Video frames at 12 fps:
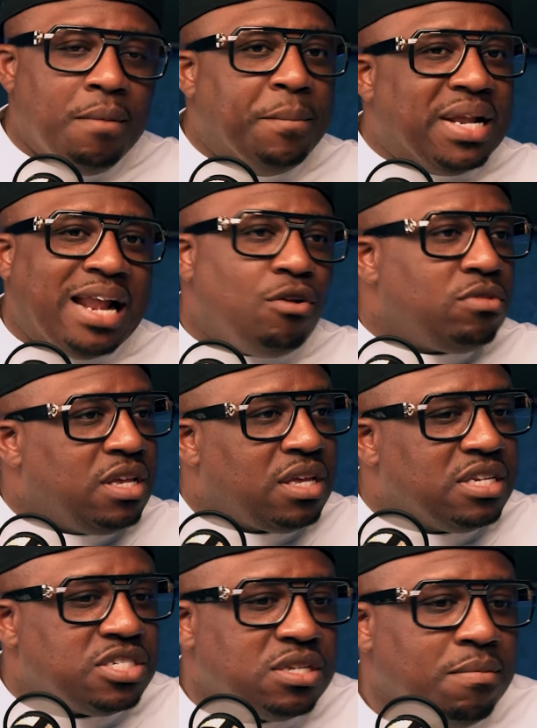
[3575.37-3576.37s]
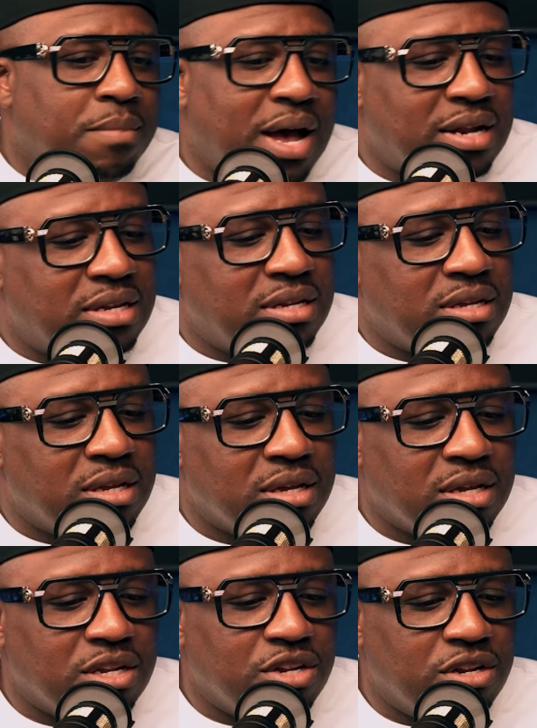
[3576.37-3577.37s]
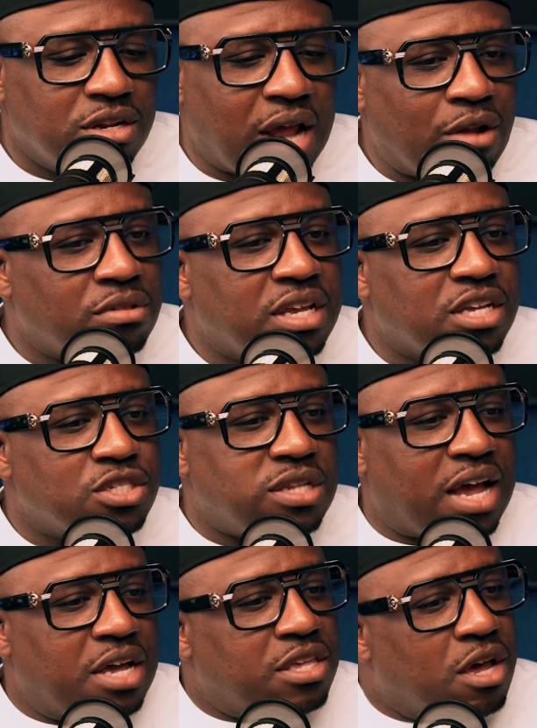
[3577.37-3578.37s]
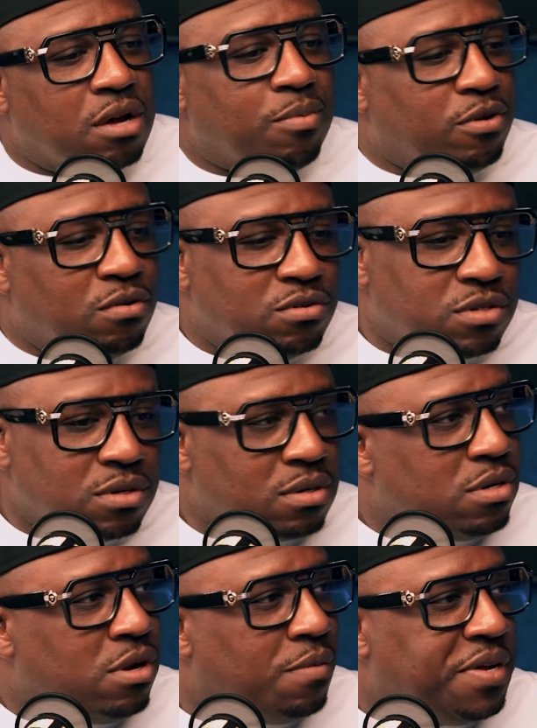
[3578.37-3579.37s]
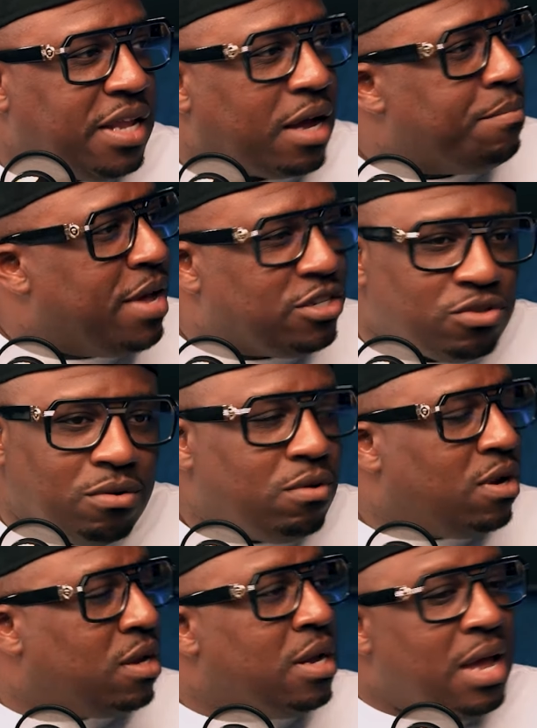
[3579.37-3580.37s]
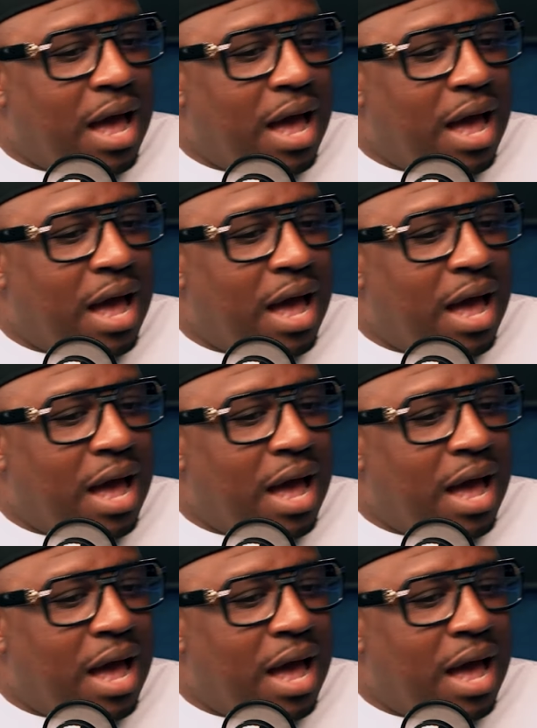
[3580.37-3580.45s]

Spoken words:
But I don't think it's somebody. I don't think it's like a young producer, you know what I mean, like a Metro or nothing.